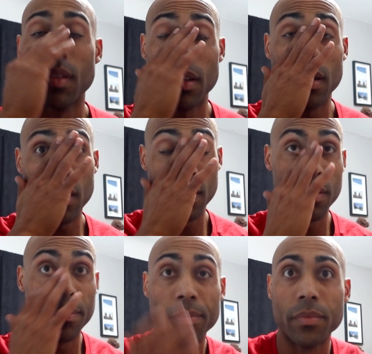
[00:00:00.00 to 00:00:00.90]
Oh,
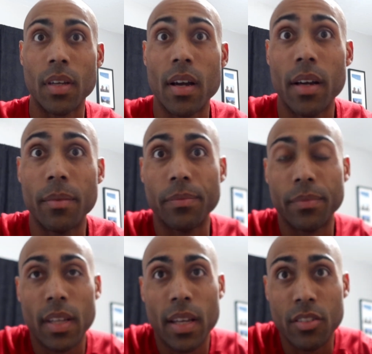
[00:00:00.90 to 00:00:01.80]
Alright,
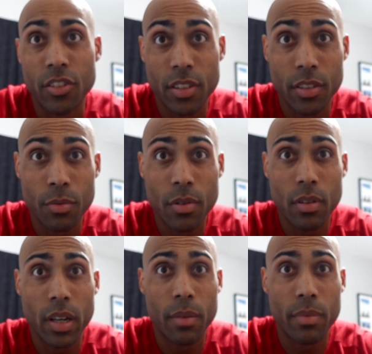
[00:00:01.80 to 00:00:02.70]
I just
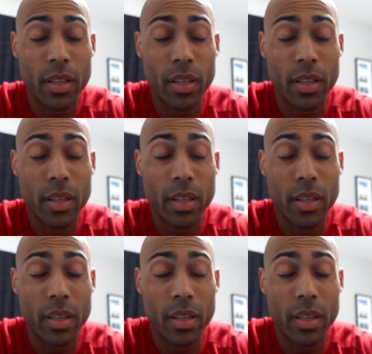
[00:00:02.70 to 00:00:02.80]
woke up.